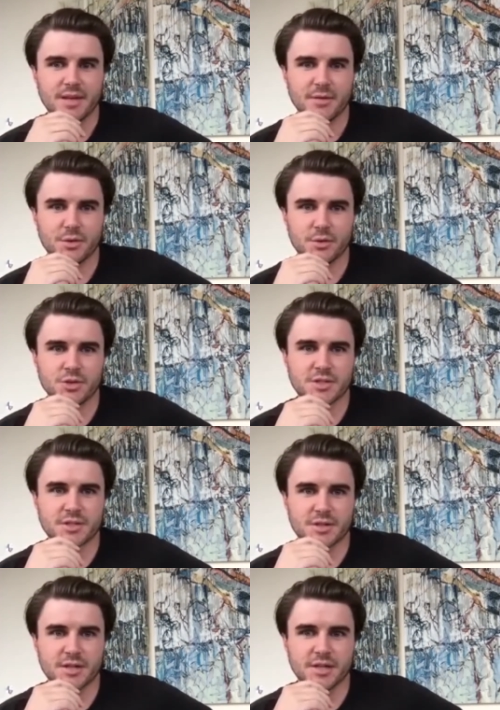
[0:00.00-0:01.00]
If you
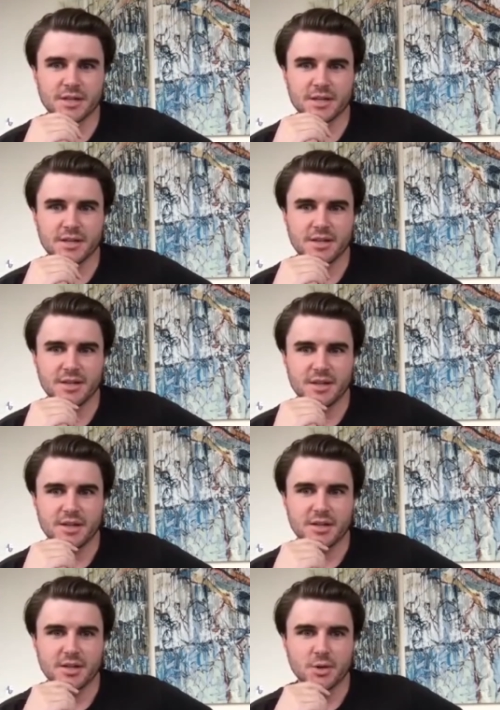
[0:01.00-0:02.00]
just think,
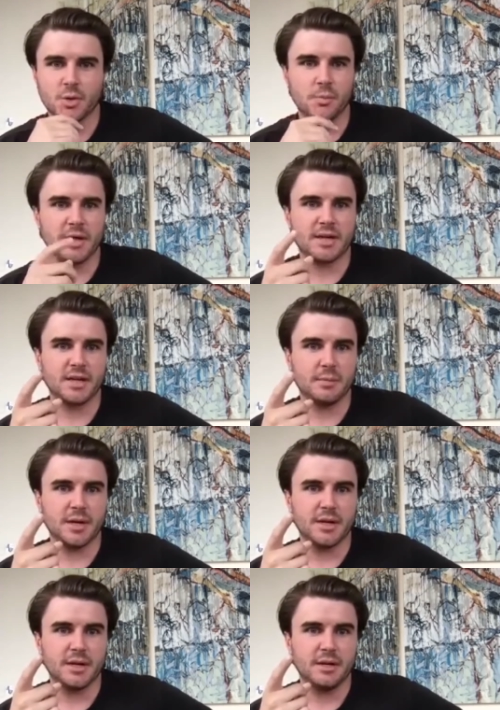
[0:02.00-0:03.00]
you won't make any
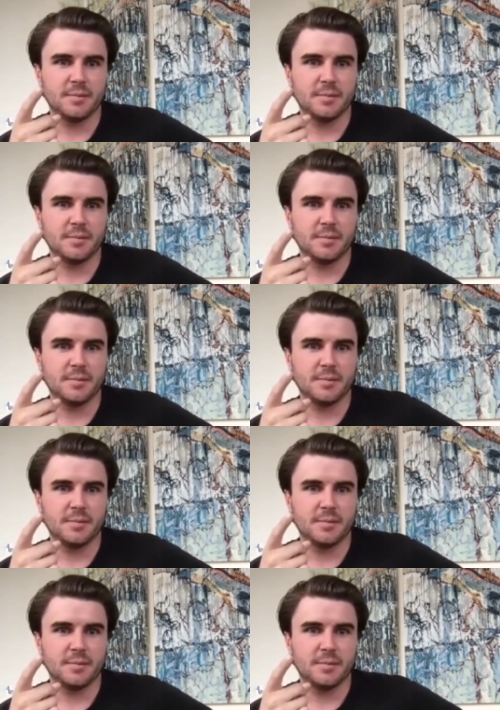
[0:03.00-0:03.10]
money.